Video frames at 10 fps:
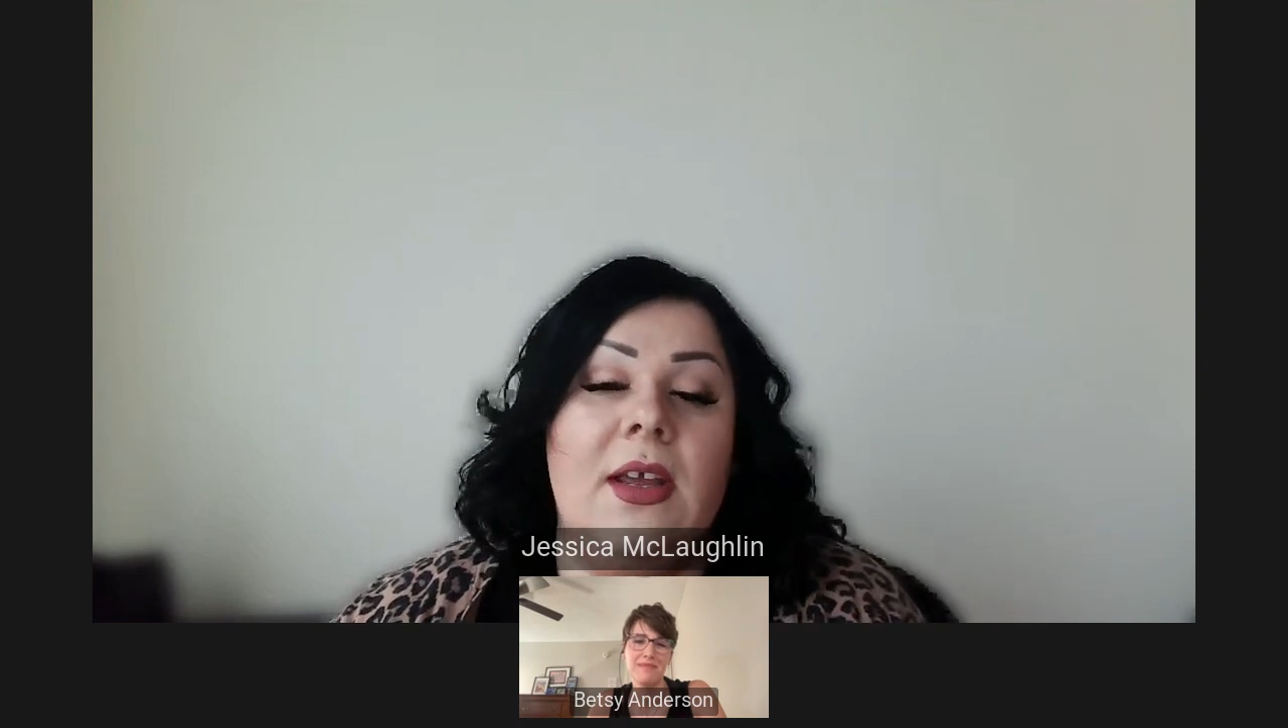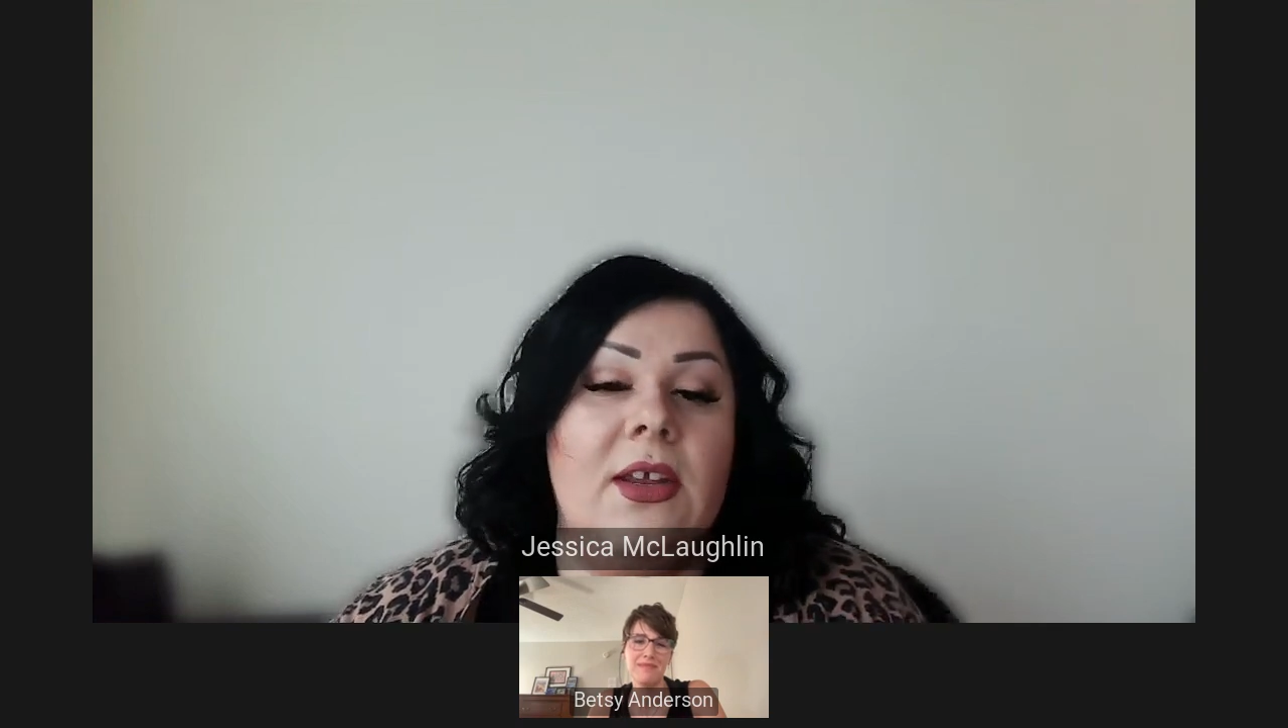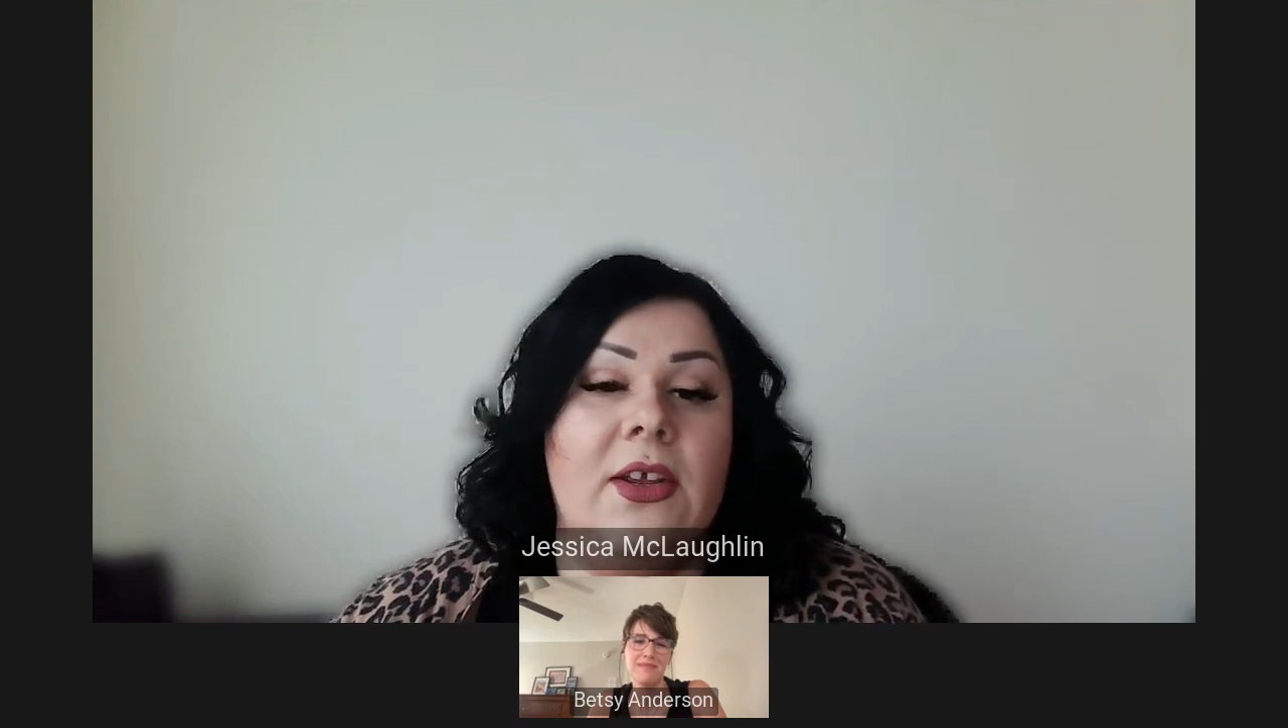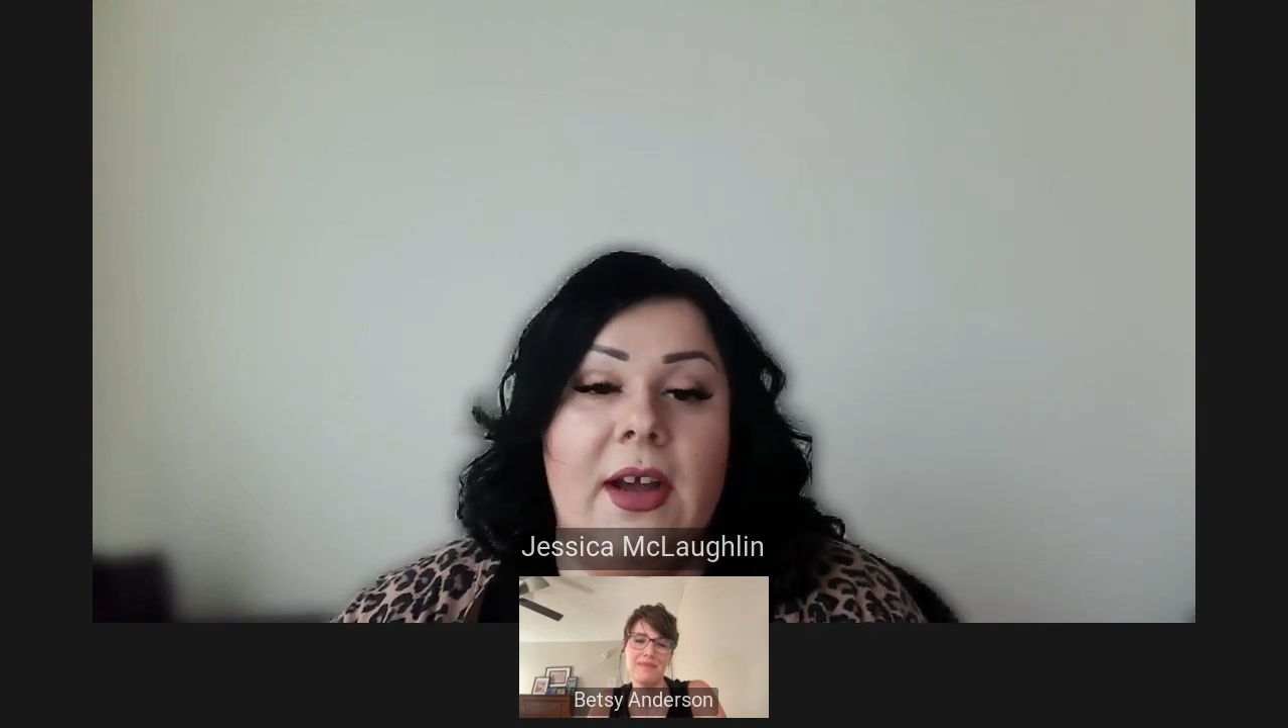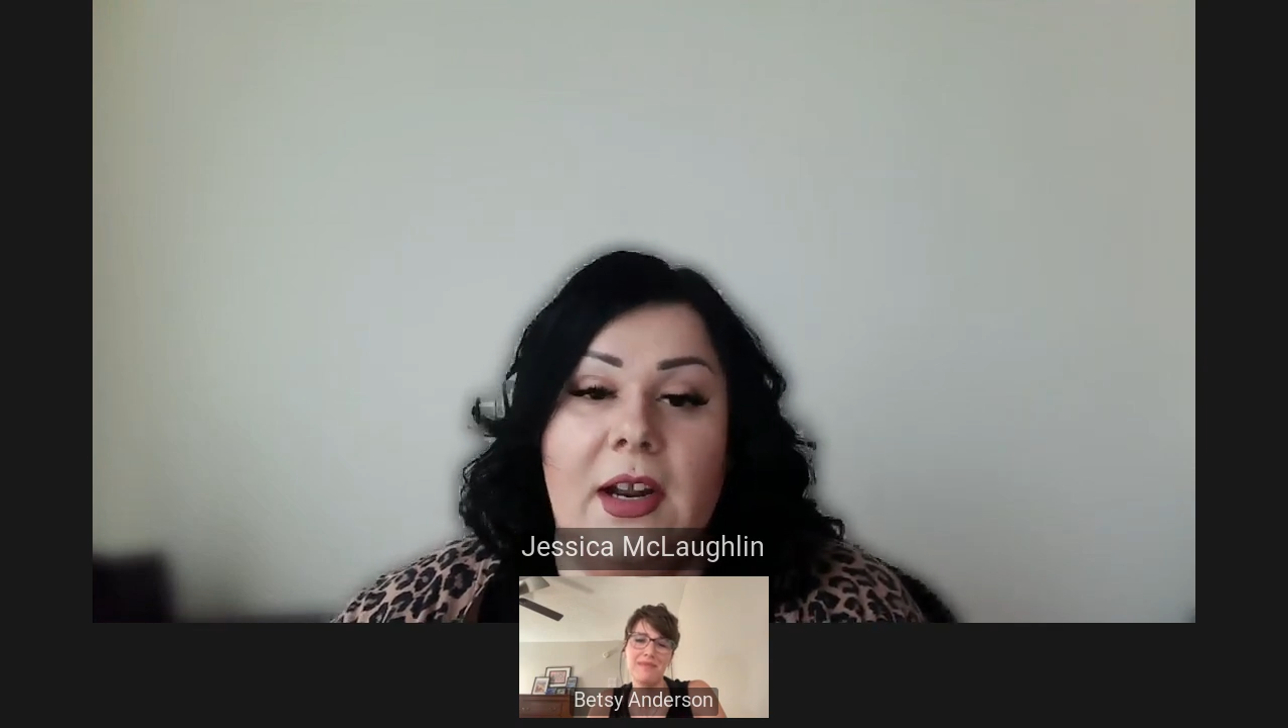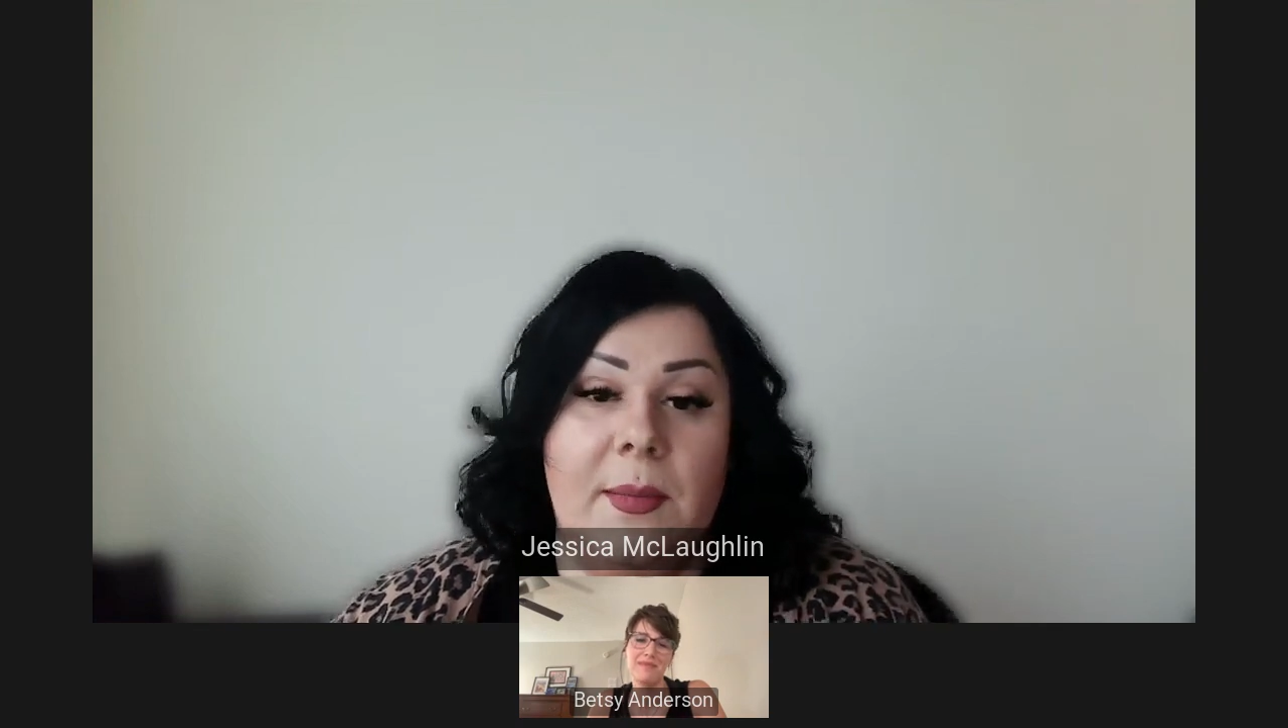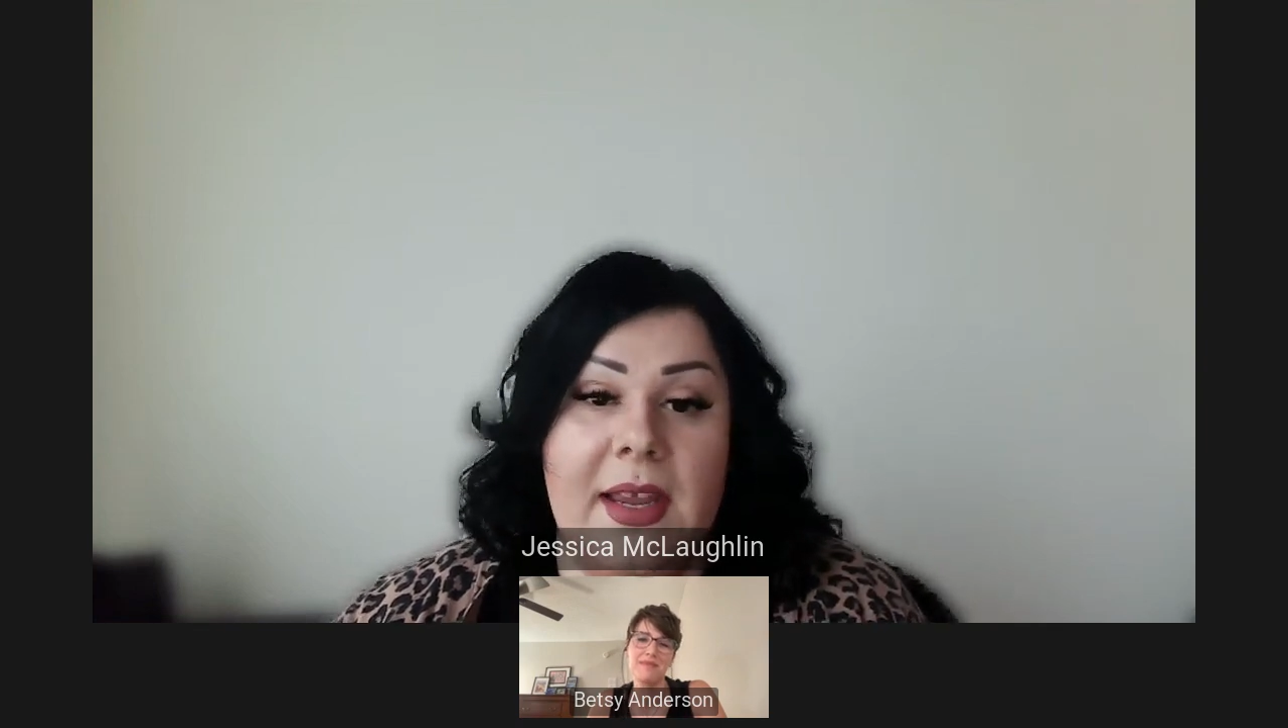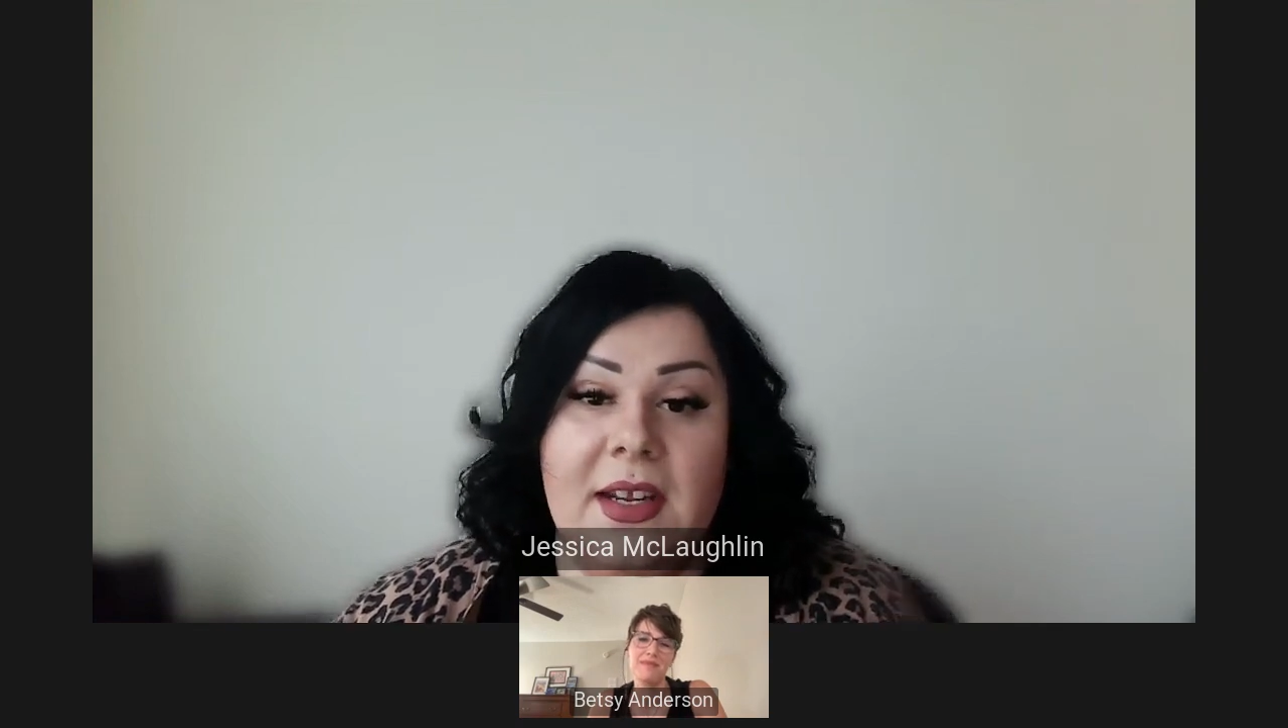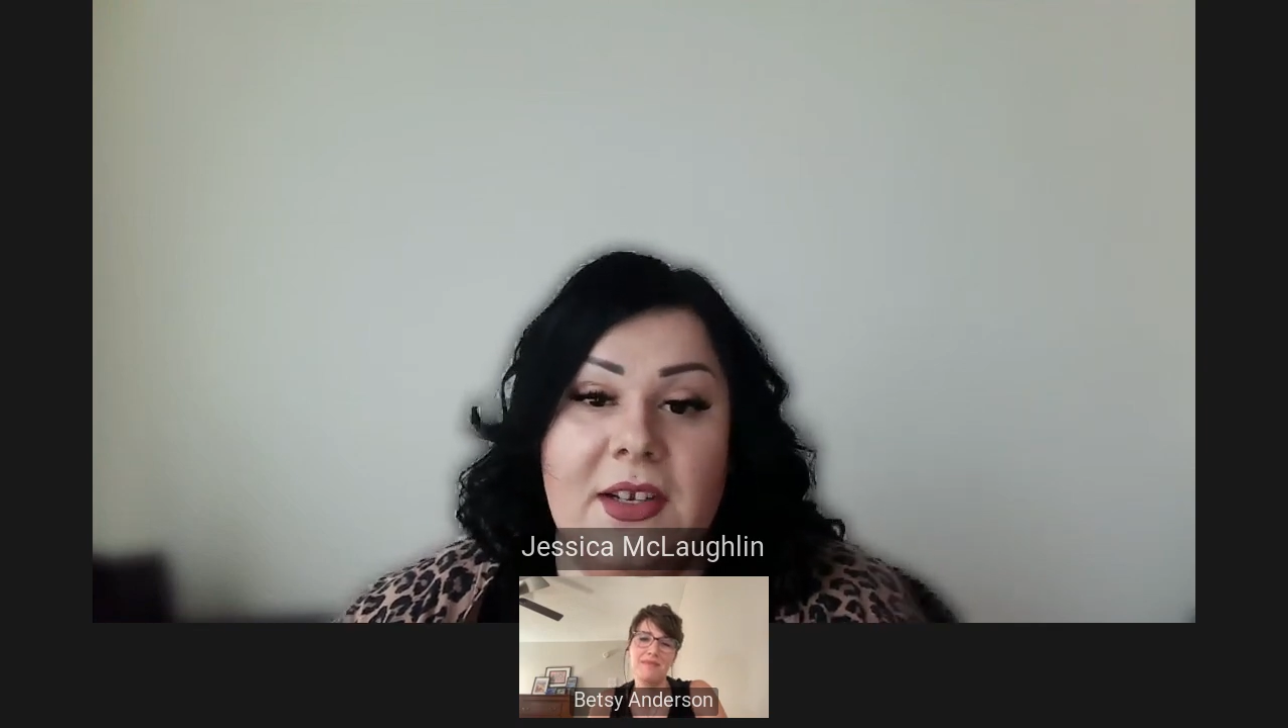you got to make it